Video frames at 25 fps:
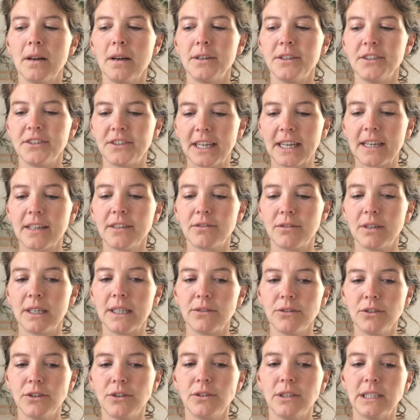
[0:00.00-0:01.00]
second
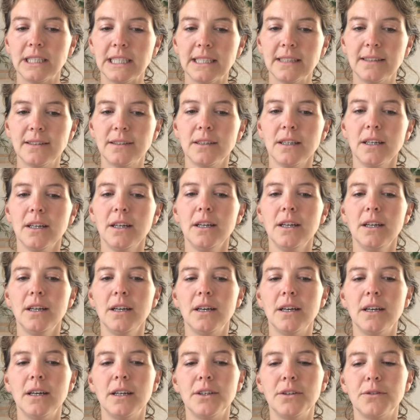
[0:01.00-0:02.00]
round you knit,
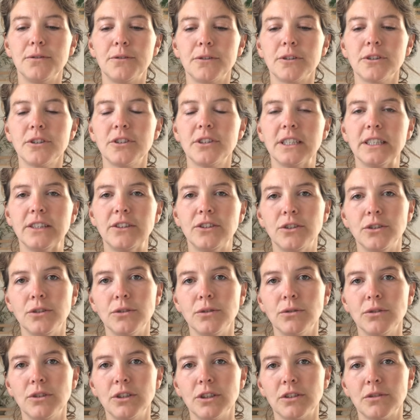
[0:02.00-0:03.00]
the first stitch
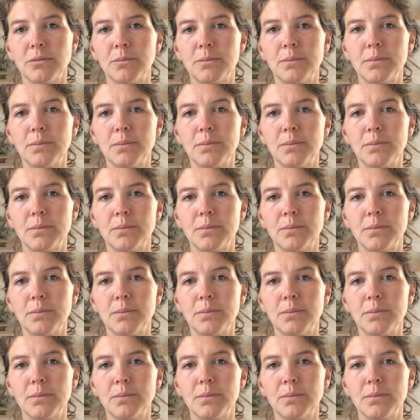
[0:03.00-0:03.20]
you just